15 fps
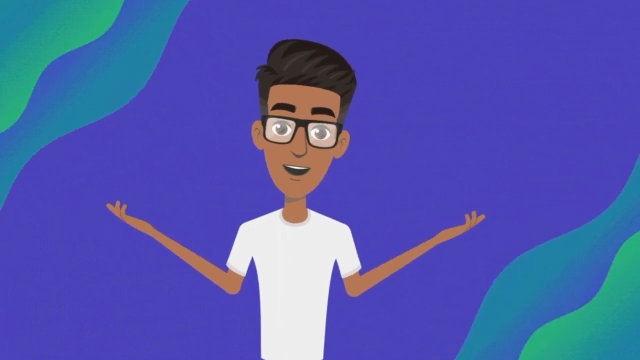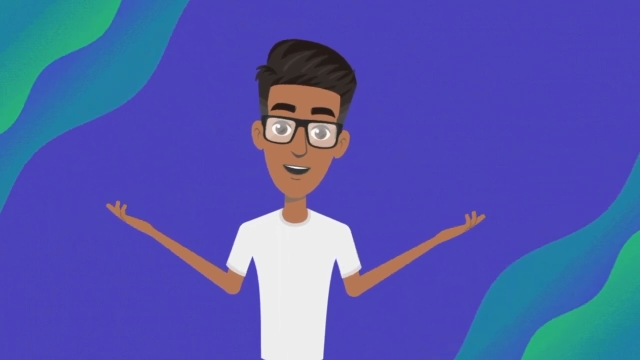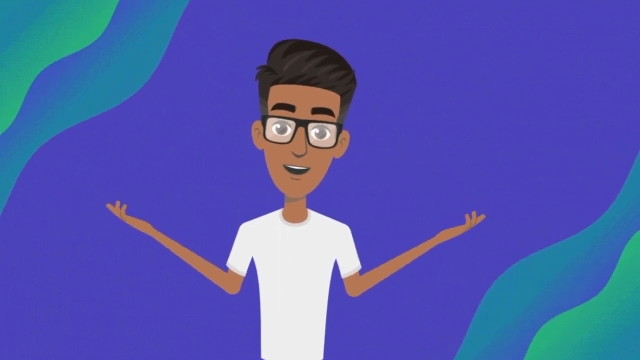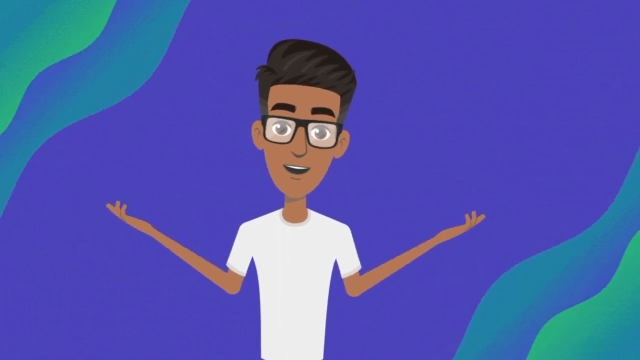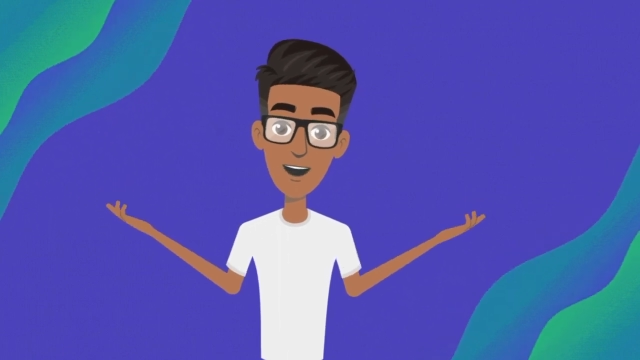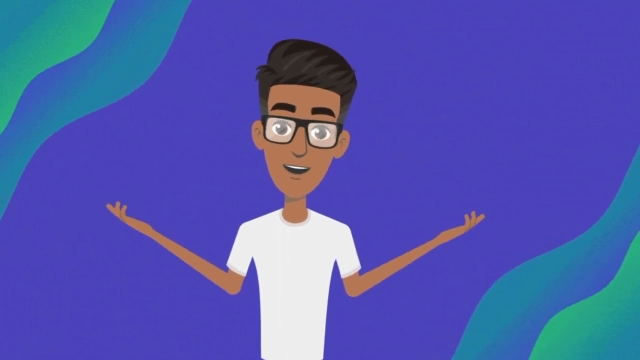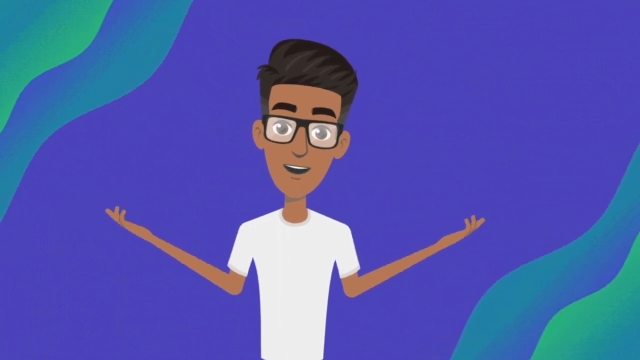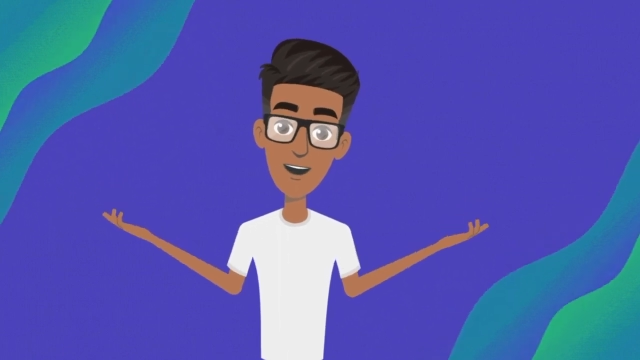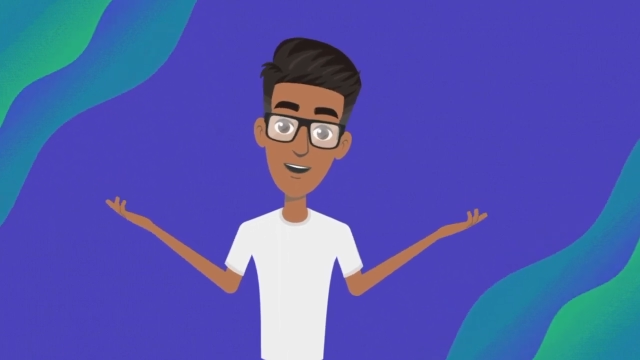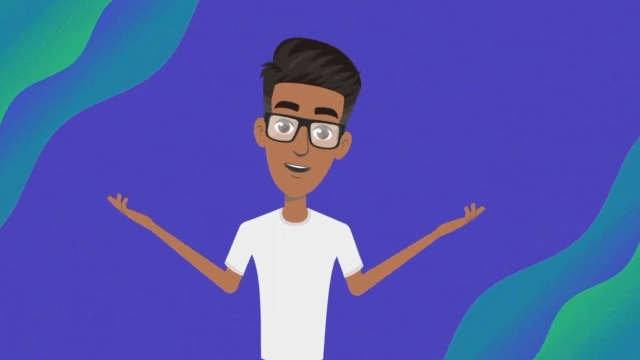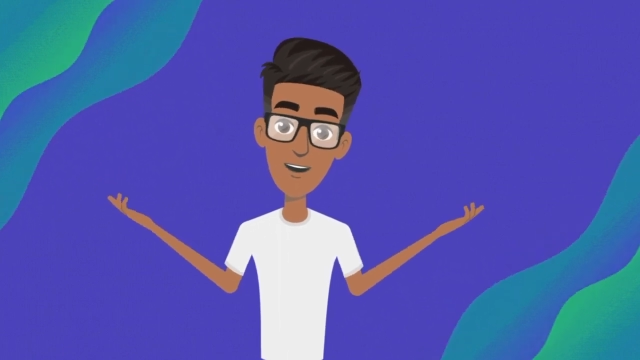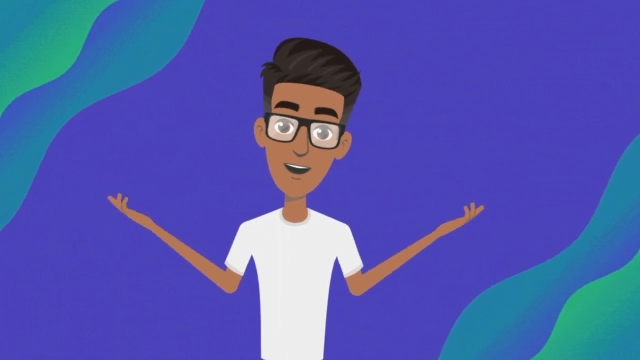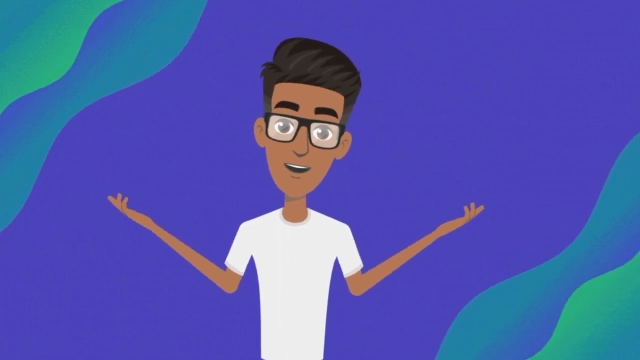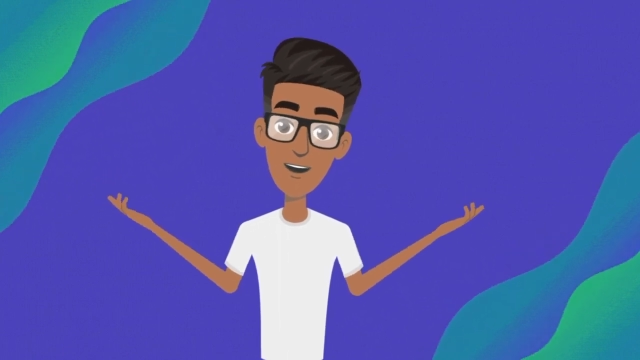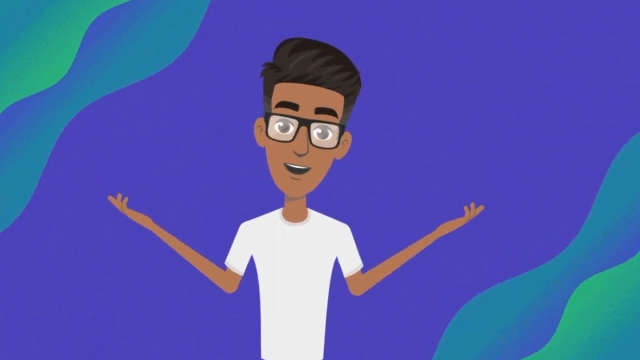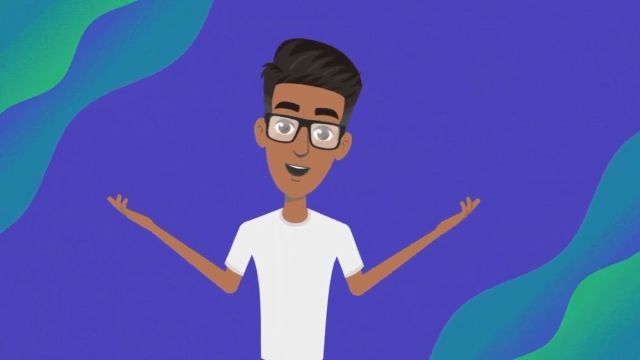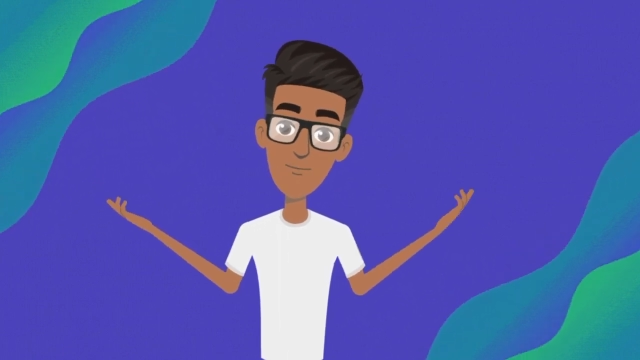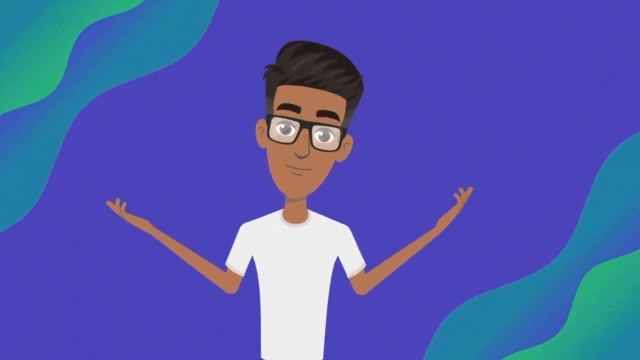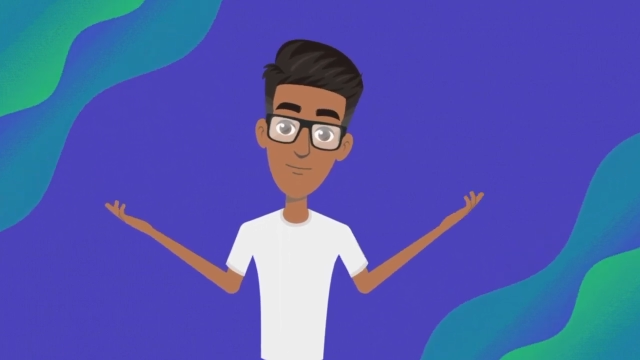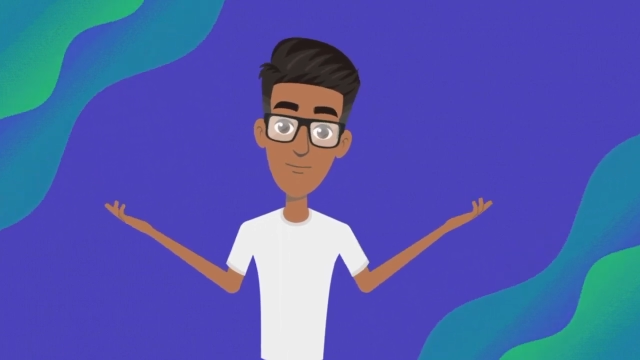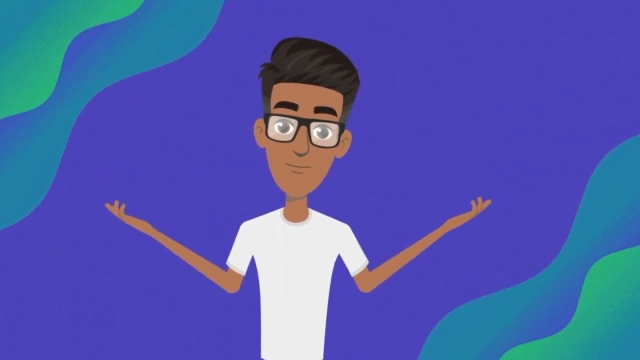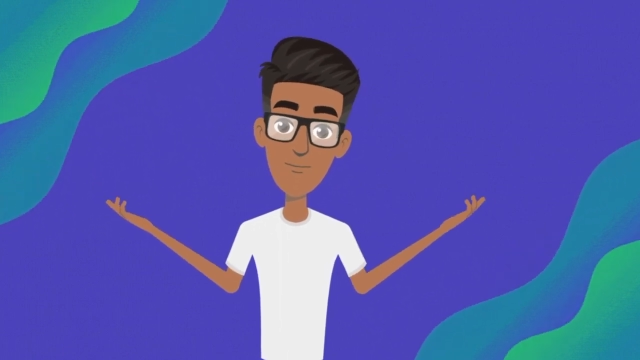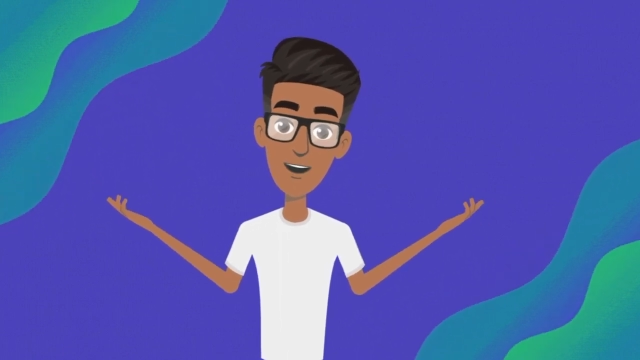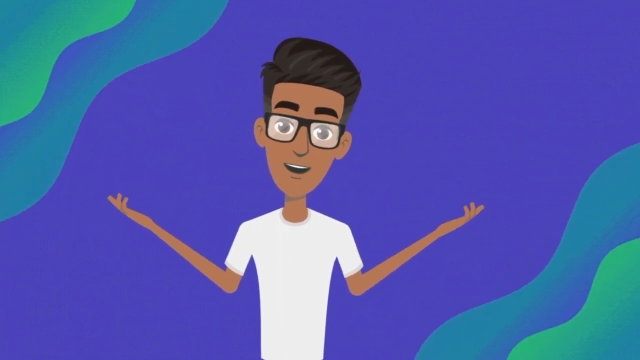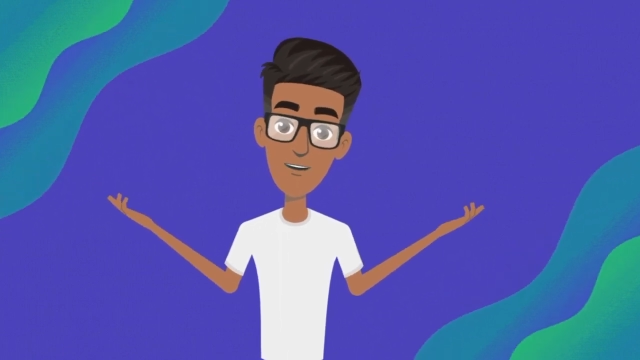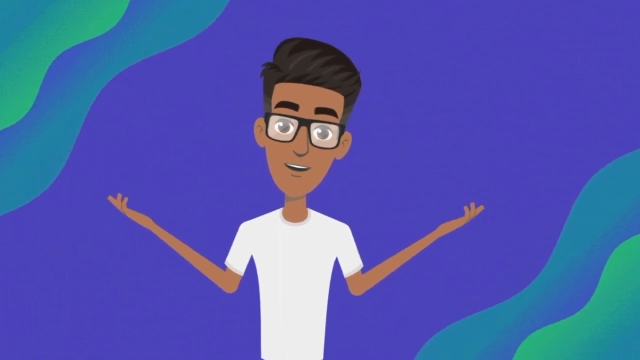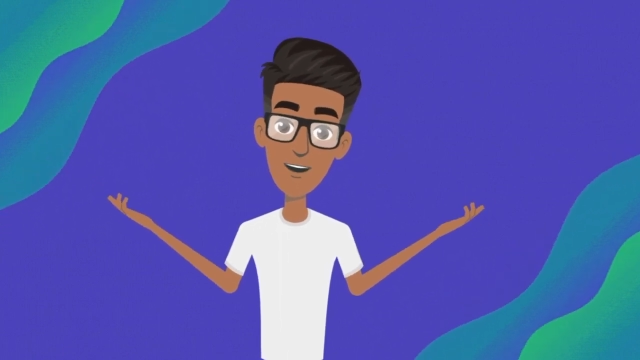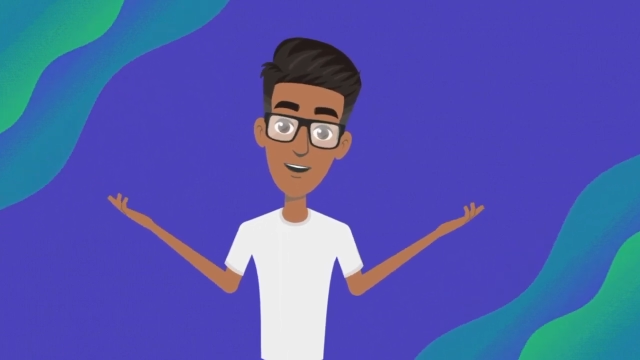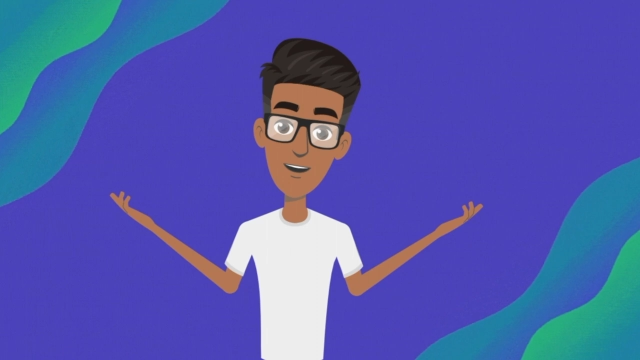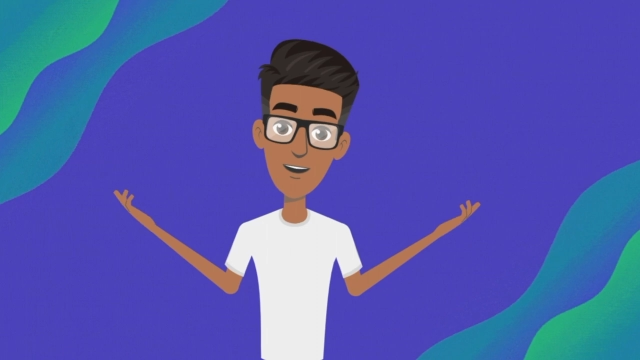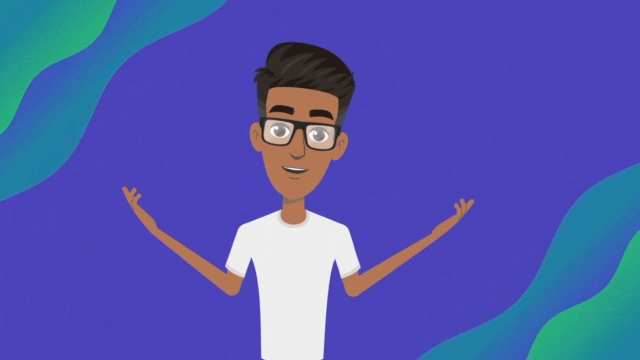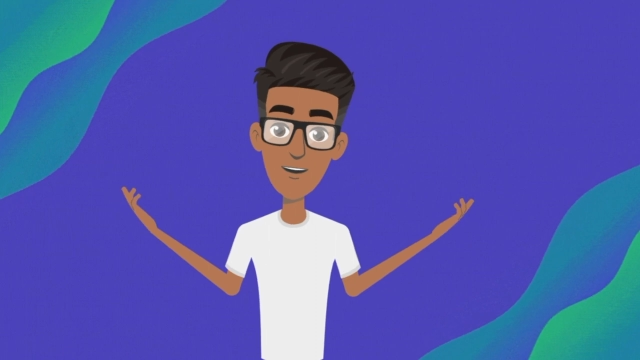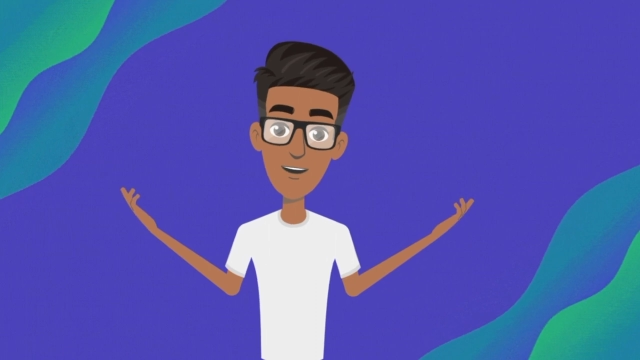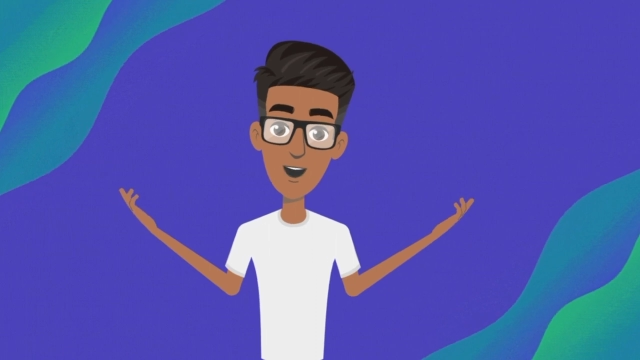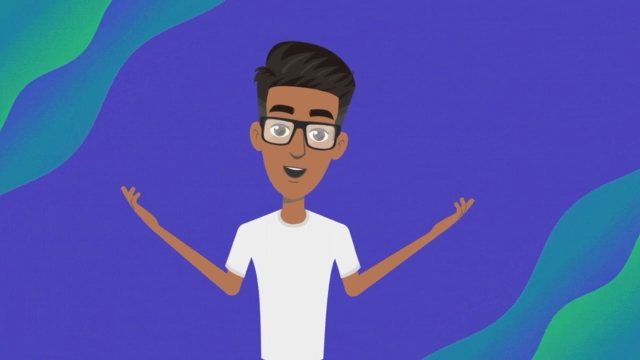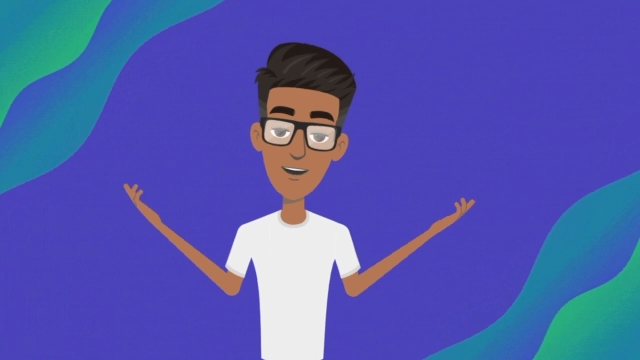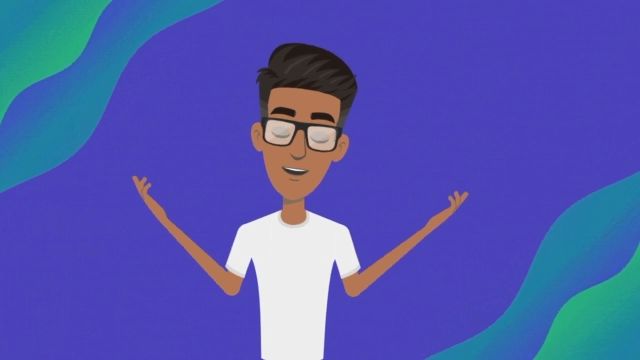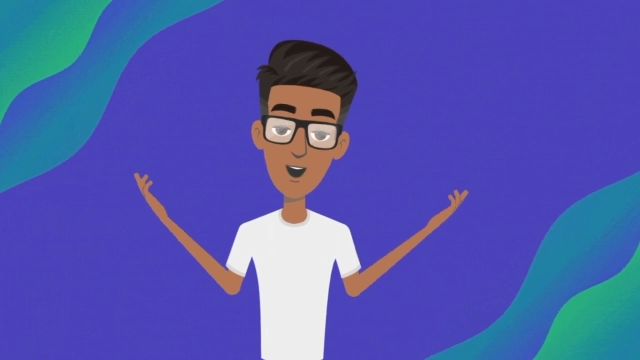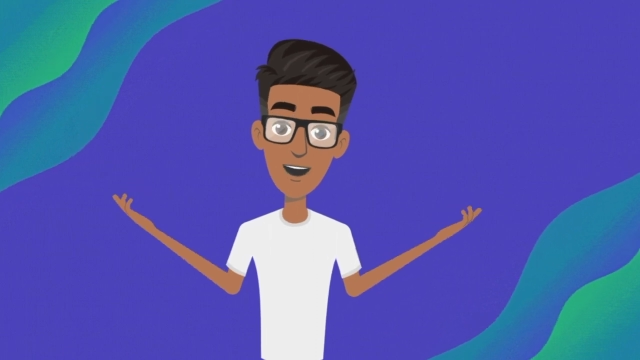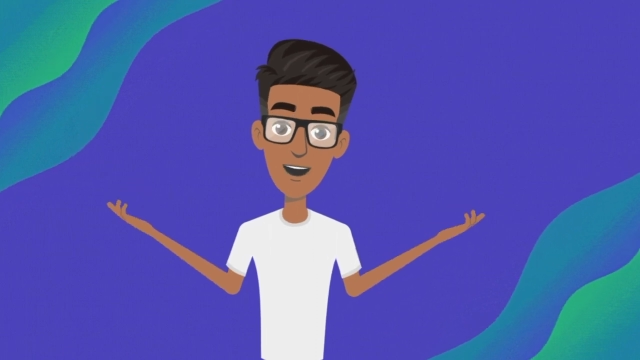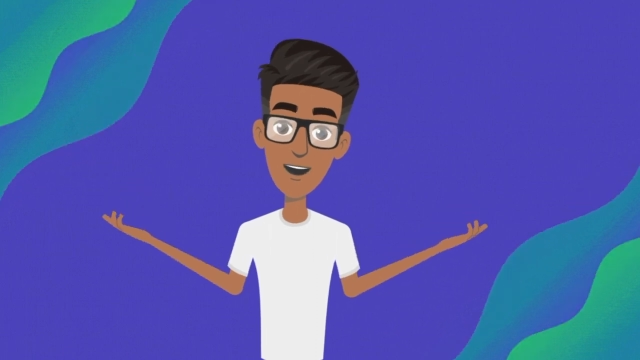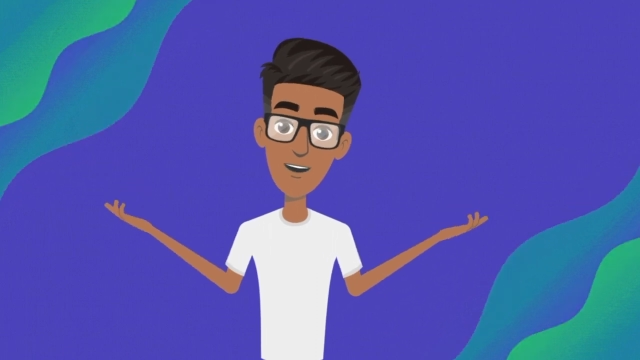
Well then, nanotech could be injected and still save his life.